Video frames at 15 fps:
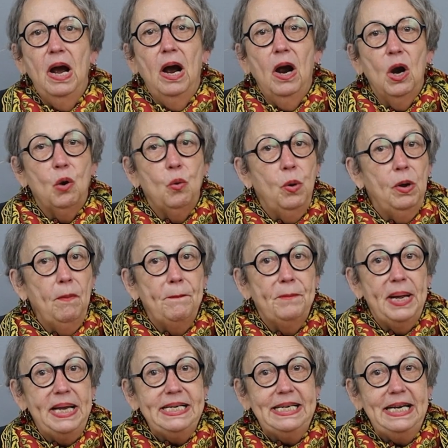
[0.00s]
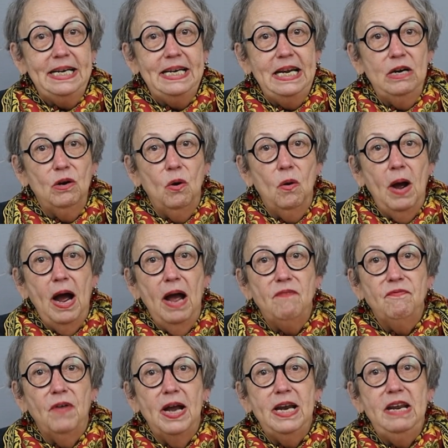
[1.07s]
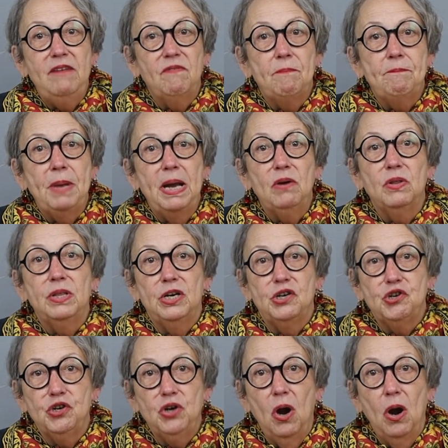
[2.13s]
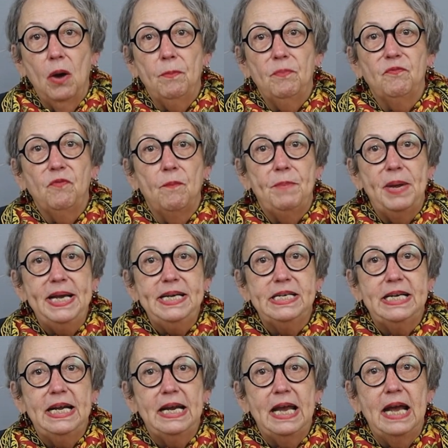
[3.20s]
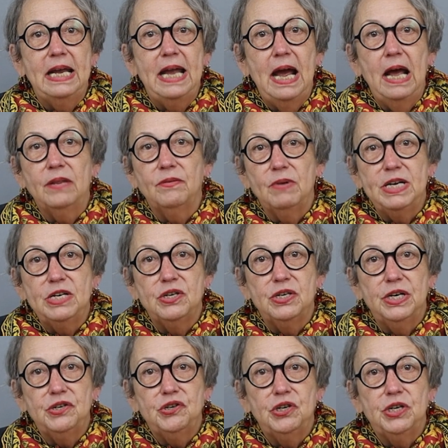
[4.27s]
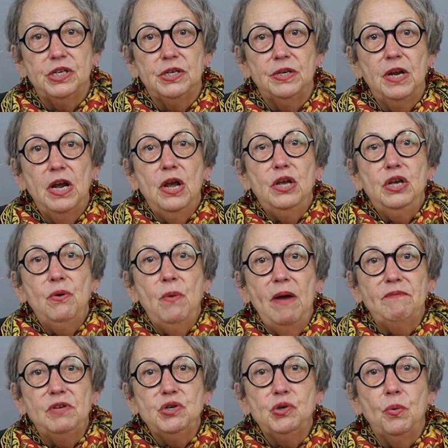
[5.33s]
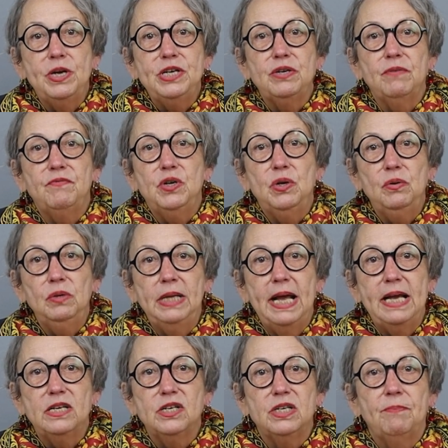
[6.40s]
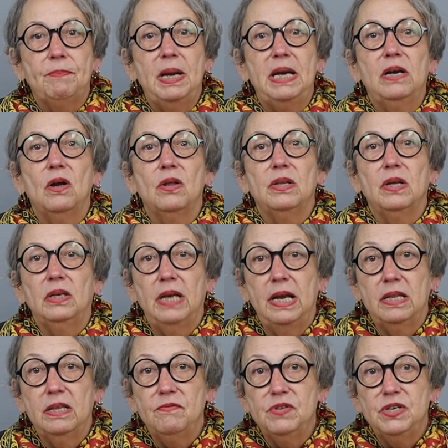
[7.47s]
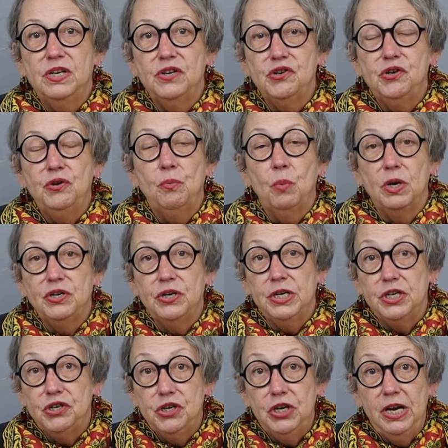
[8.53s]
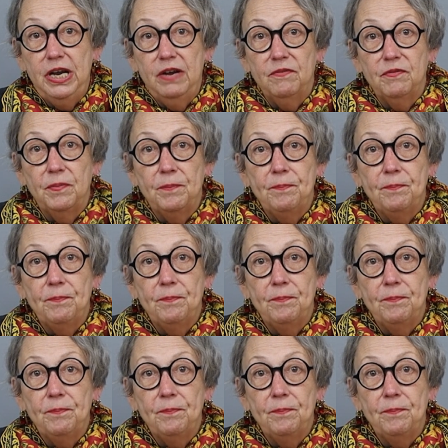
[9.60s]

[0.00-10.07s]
Our quilt basting needle I find even better than a sharp for basting and gathering stitches. You have a choice of two lengths depending on the length of stitch you want to achieve.